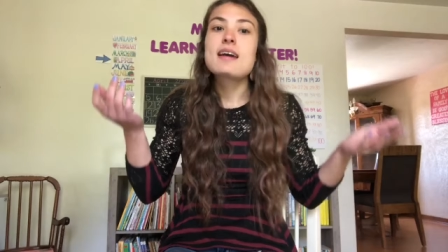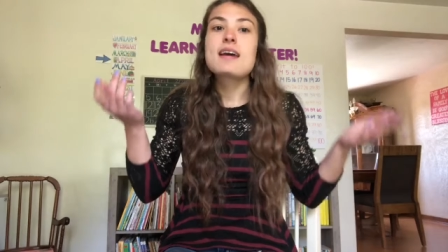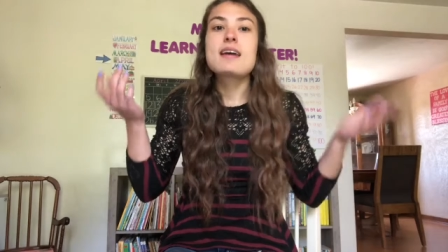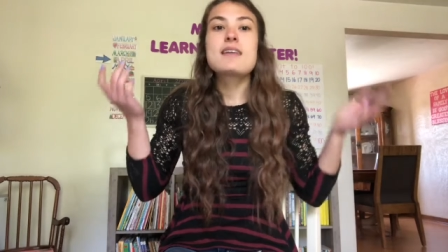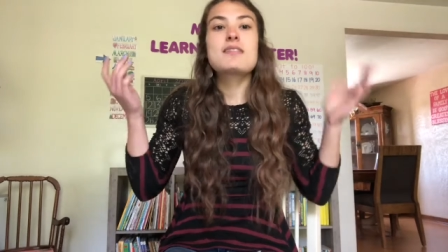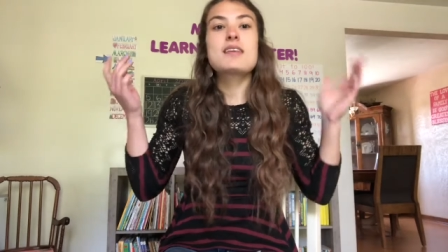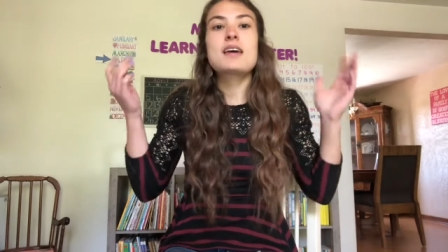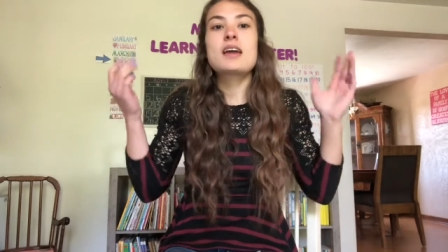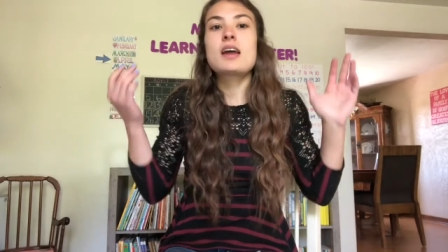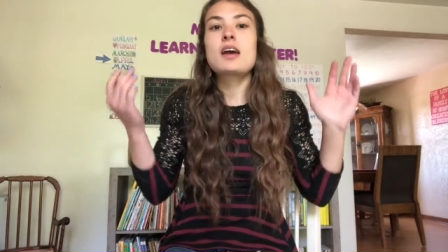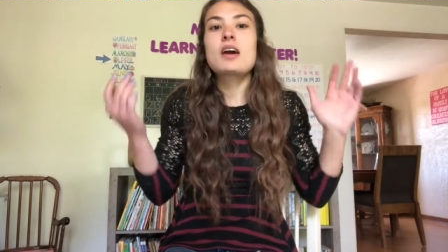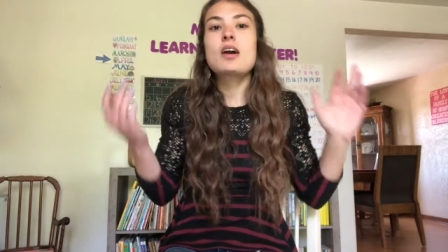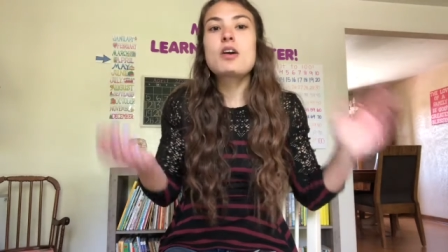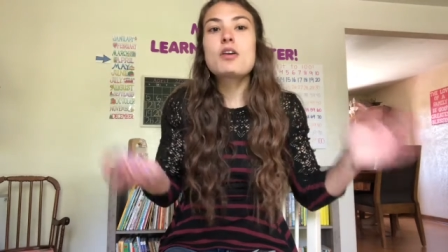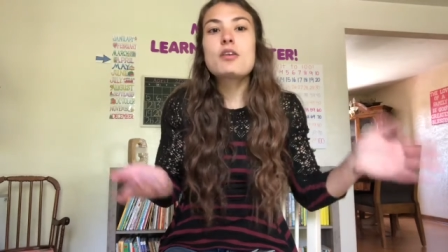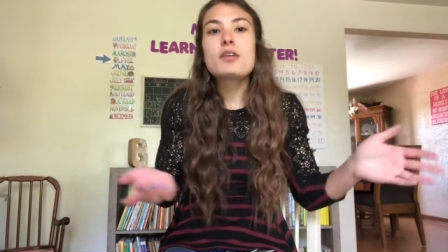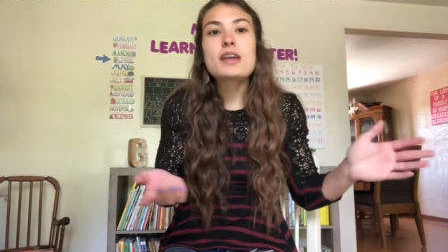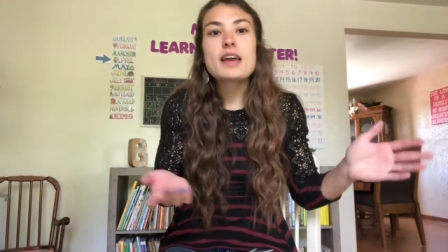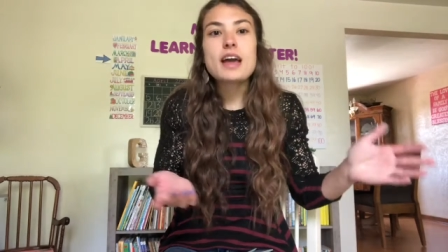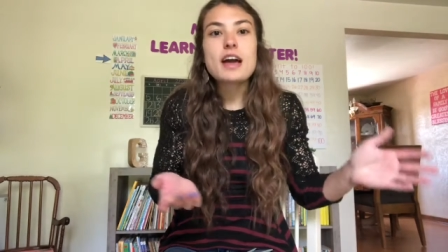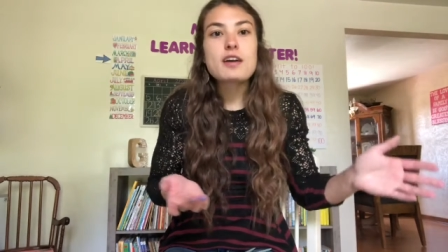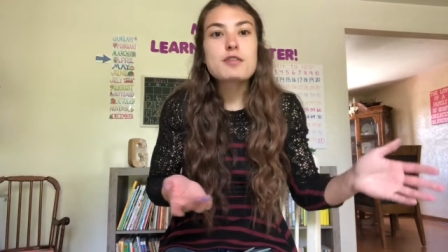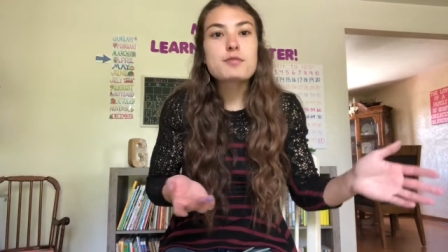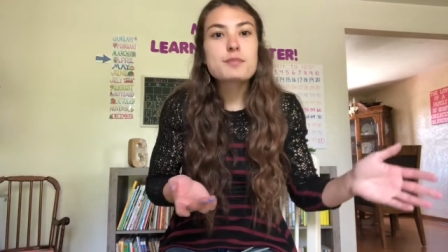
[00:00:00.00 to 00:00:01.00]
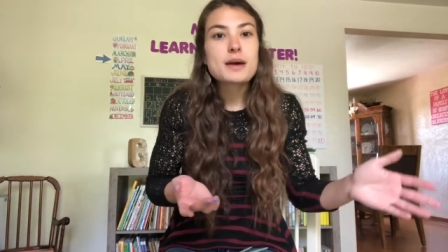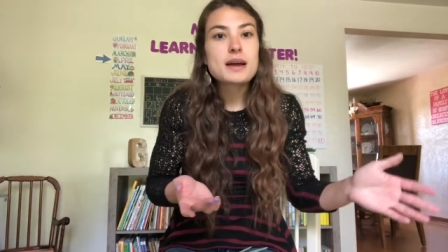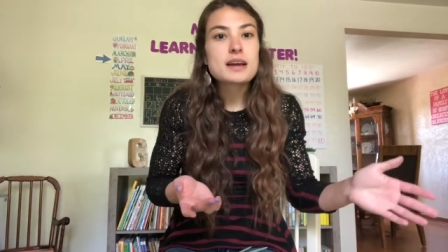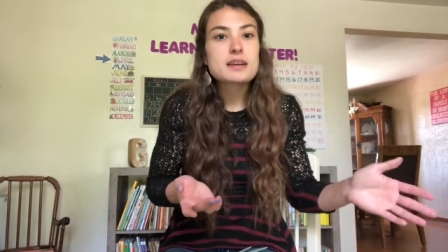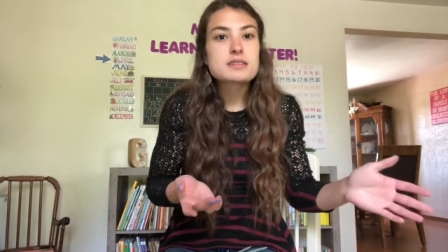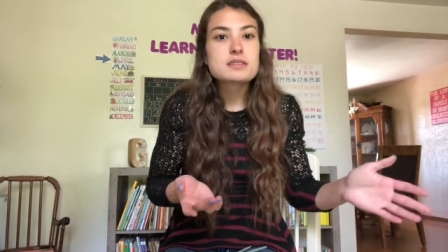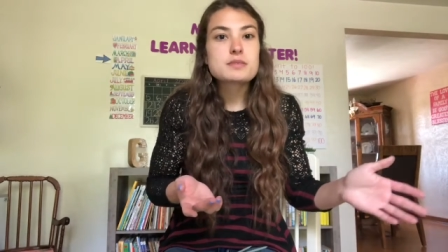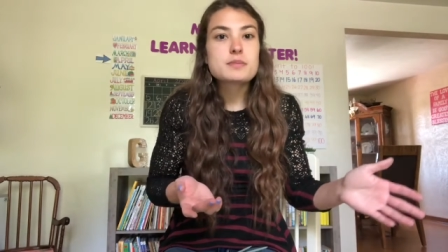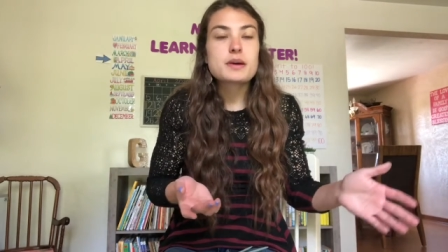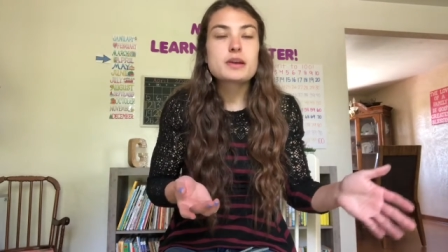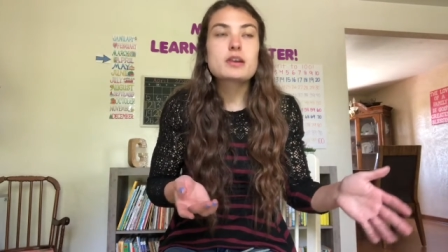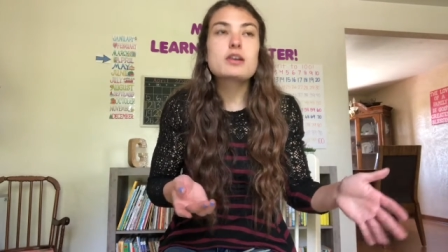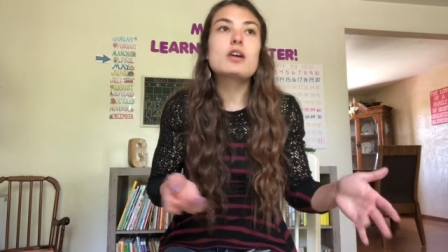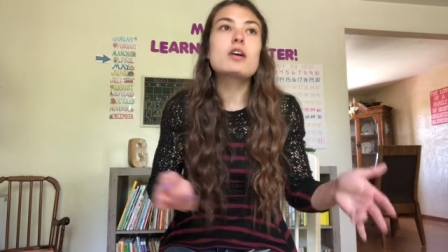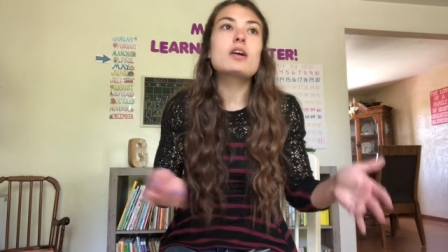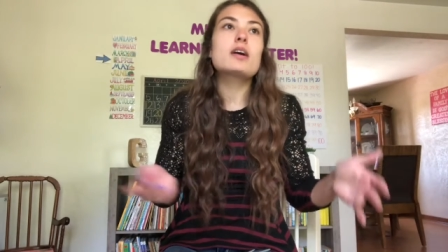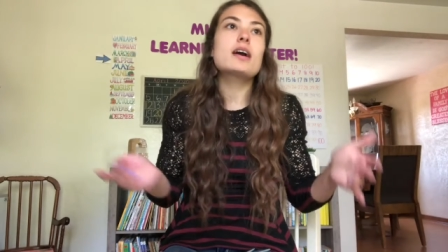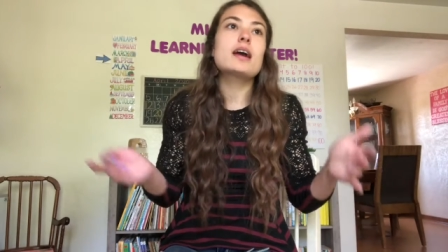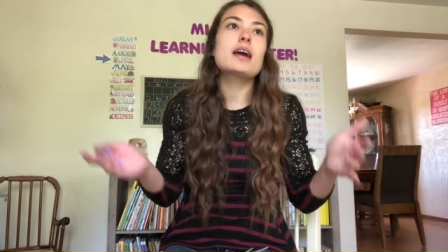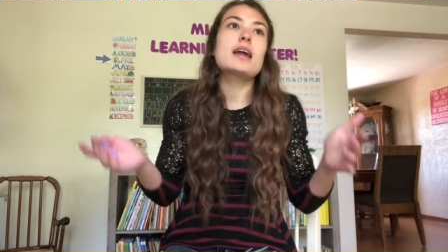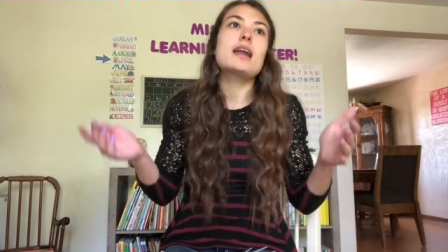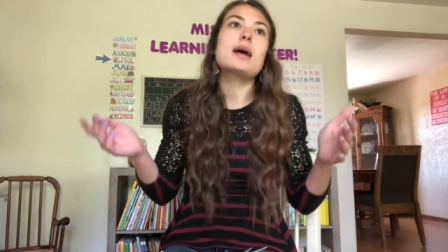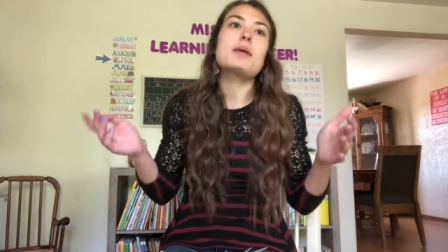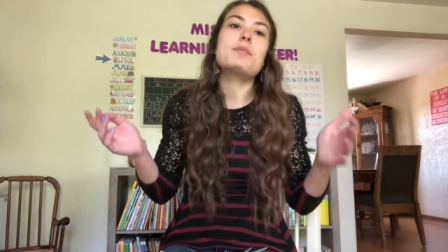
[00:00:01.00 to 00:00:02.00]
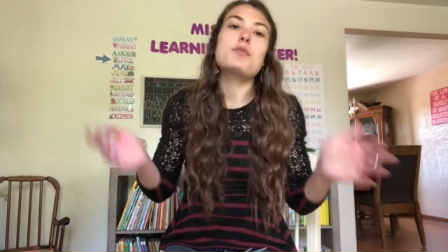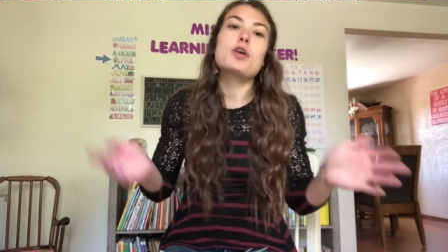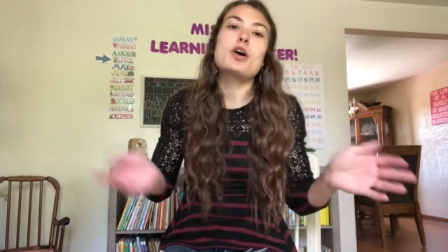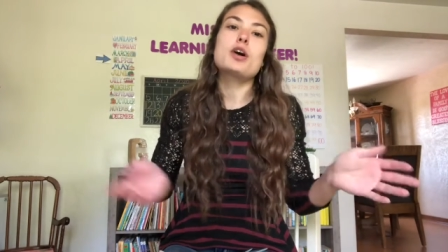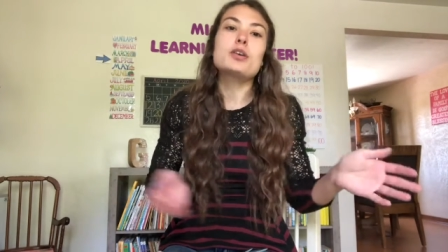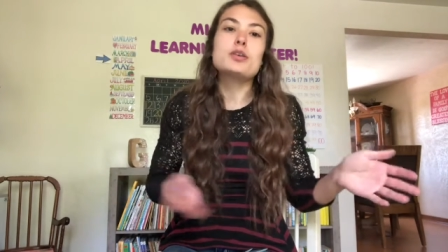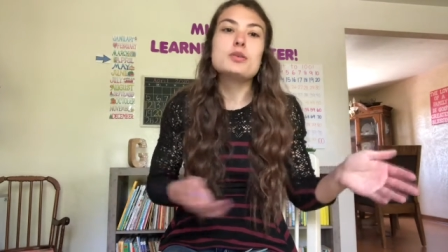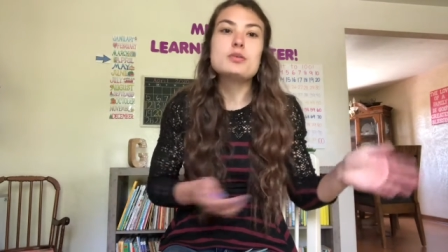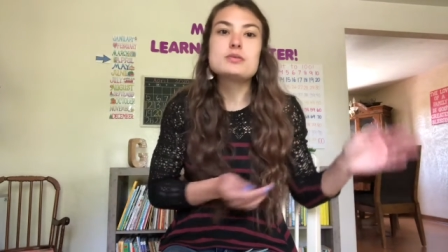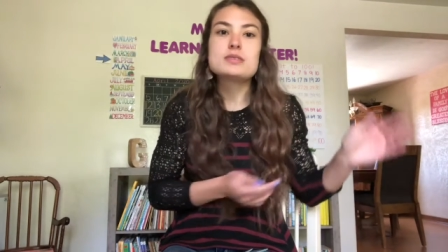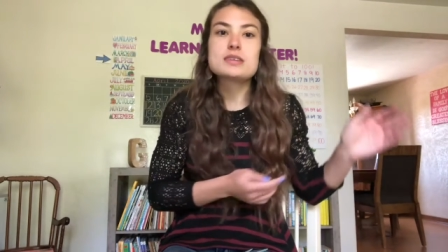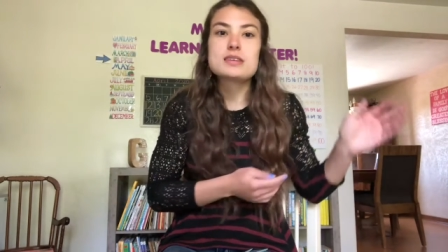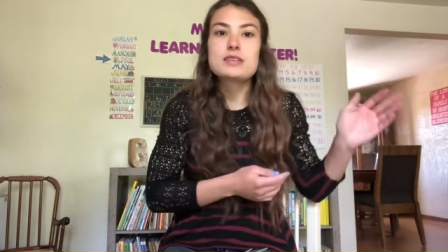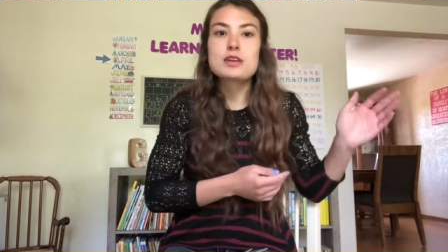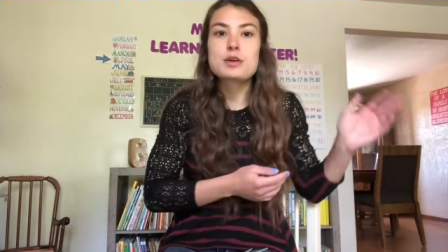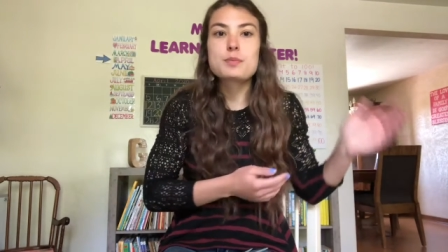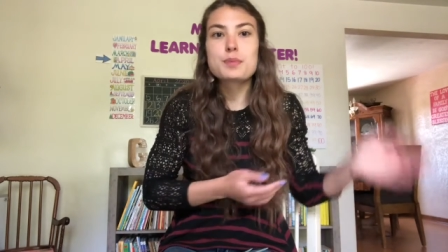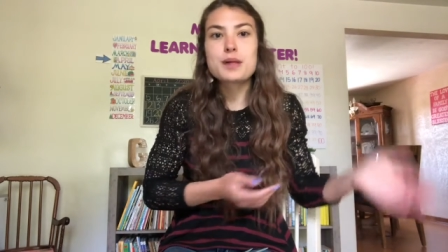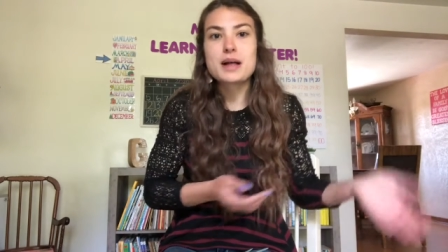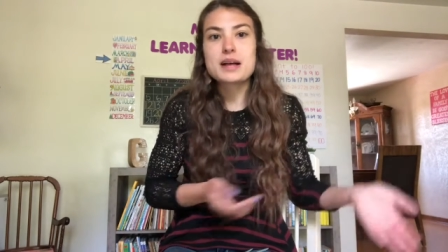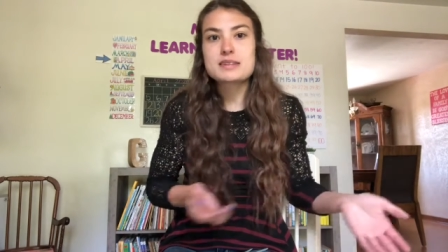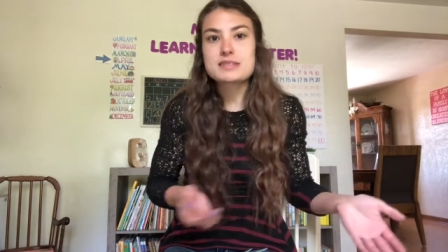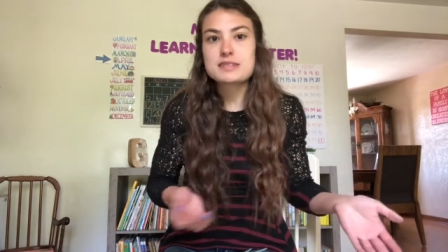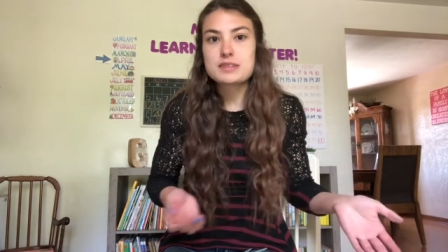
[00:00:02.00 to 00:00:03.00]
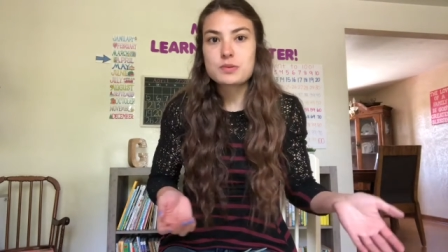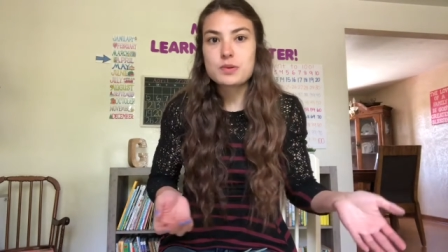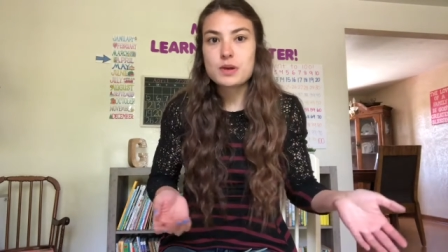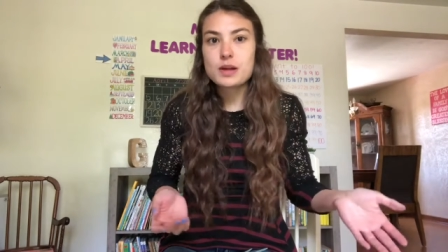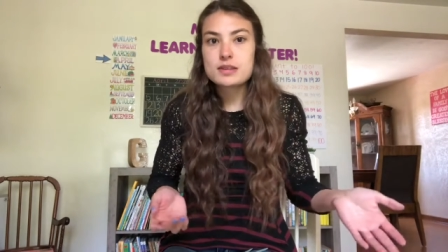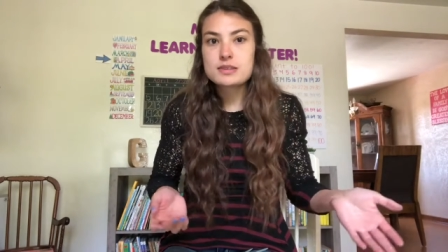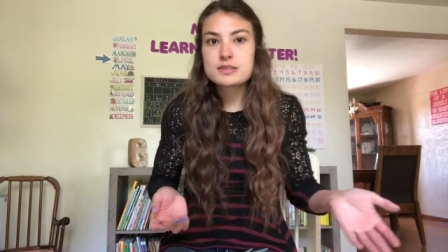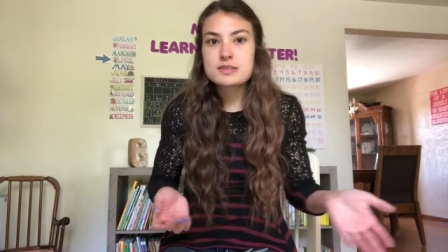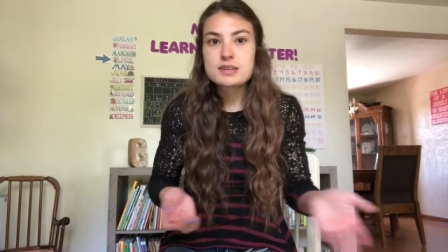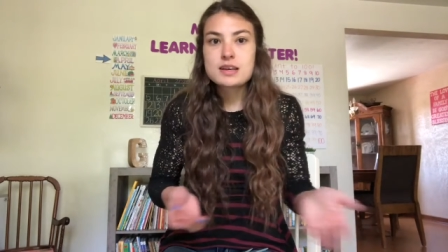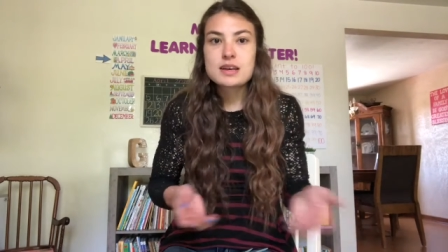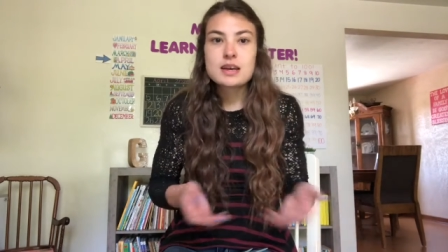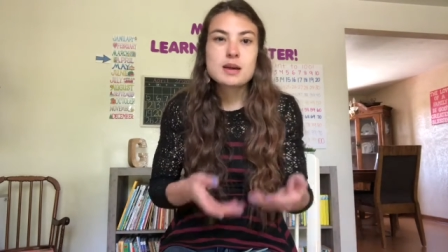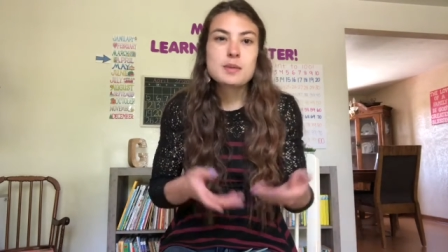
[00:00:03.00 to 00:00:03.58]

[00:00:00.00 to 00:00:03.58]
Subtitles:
then I already have bags in my car and I'm not using their plastic ones